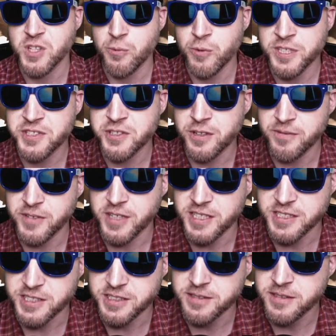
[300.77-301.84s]

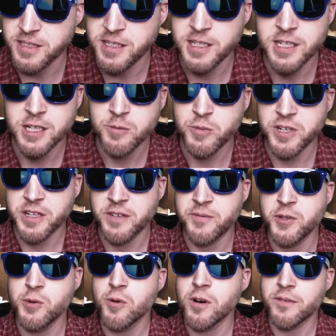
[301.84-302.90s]
recertification. But if
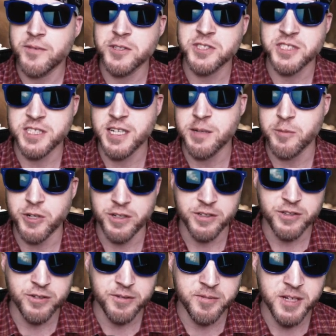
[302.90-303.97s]
you are a first timer, you